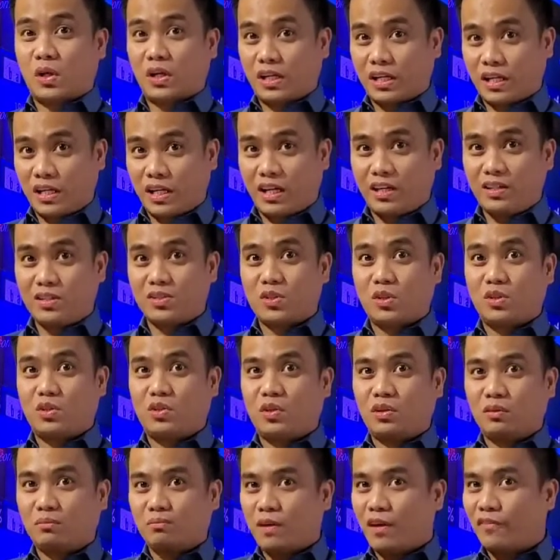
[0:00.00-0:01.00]
Okay? So
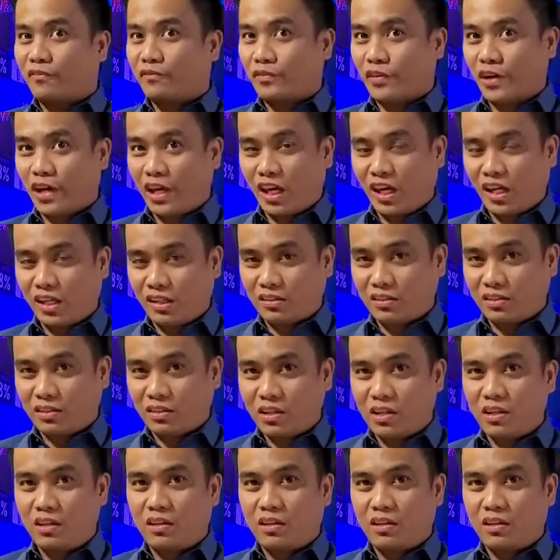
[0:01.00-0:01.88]
don't be afraid.